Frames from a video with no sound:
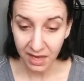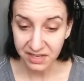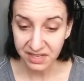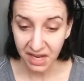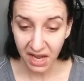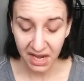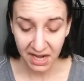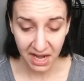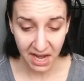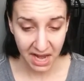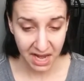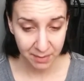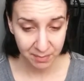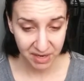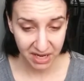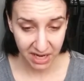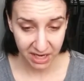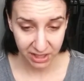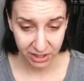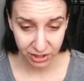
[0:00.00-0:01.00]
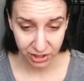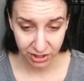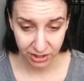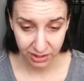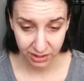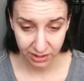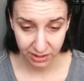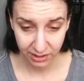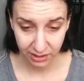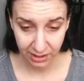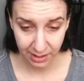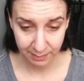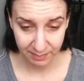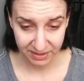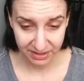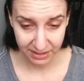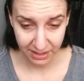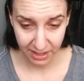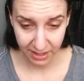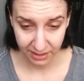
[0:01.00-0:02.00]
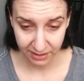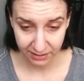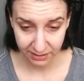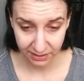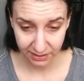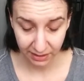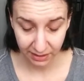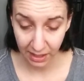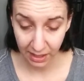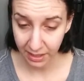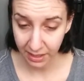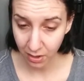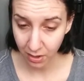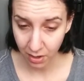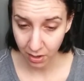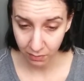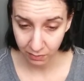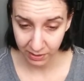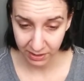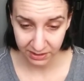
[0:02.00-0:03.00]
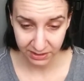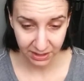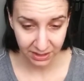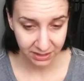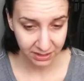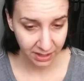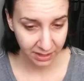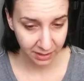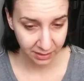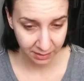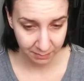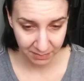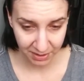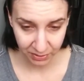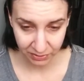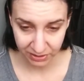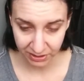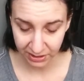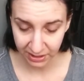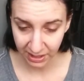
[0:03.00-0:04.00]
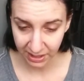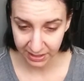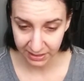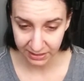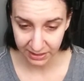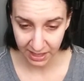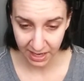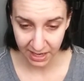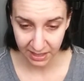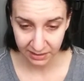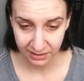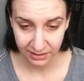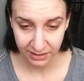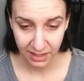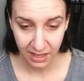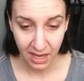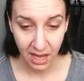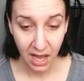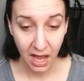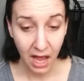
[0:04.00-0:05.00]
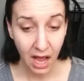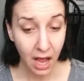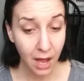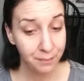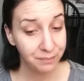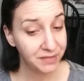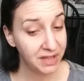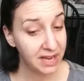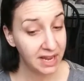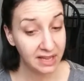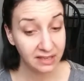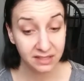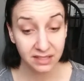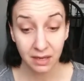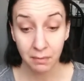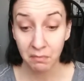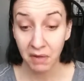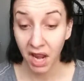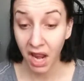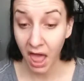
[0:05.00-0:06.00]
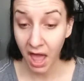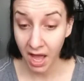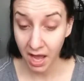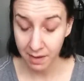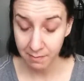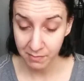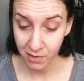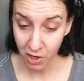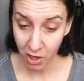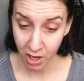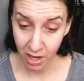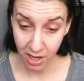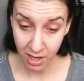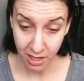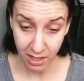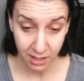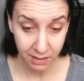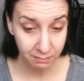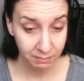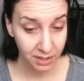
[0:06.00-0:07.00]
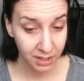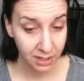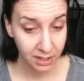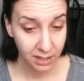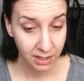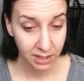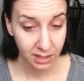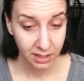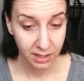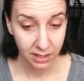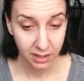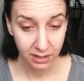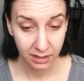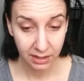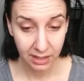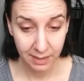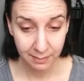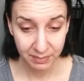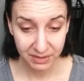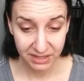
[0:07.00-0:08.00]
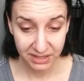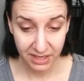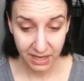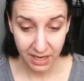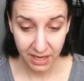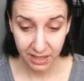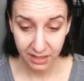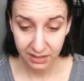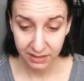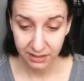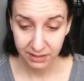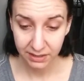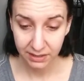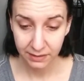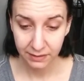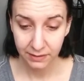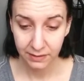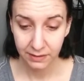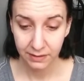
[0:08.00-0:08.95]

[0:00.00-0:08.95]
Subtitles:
A ton of ABH lipsticks, like always. A ton of the melted latex. They had some Lime Crime lipsticks.